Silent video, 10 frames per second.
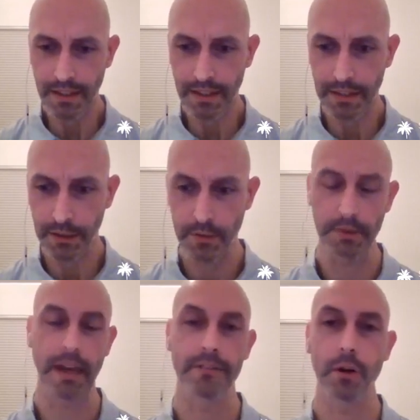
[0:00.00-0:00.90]
you
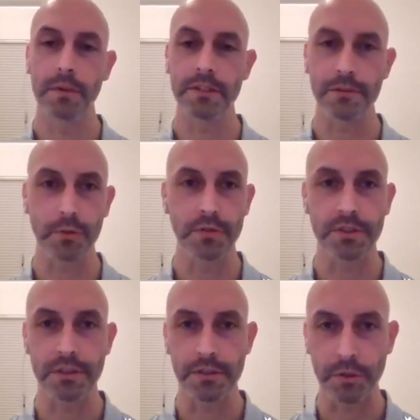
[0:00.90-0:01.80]
have a whole bunch of tools
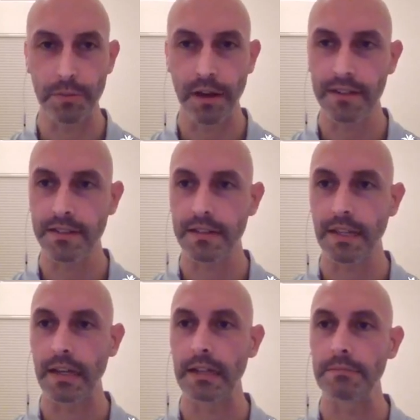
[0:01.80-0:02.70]
in your toolbox.
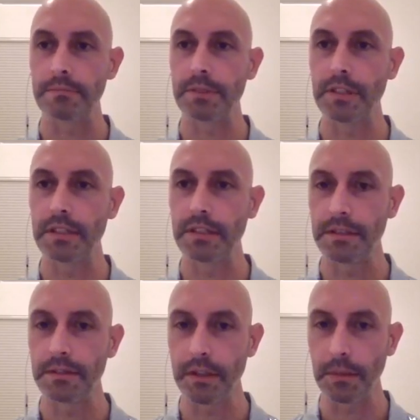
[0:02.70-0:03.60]
You need to
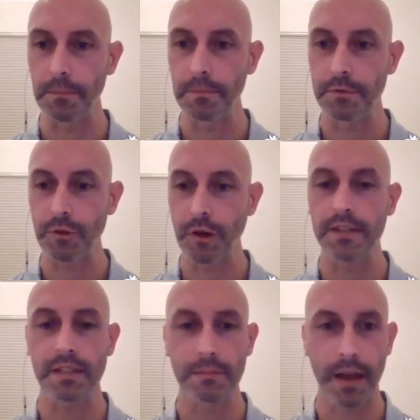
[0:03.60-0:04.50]
try
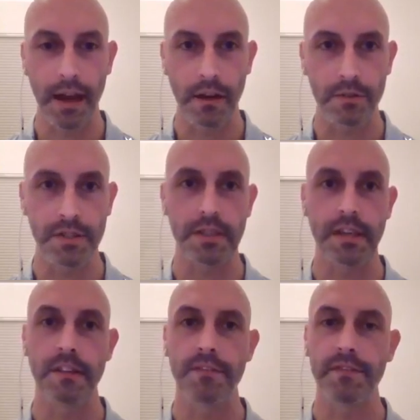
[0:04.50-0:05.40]
some out
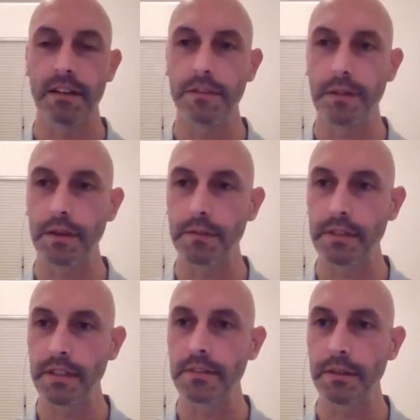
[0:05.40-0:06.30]
and find the right one
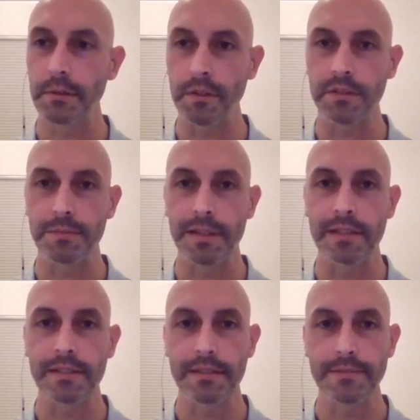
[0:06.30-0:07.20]
that works the best.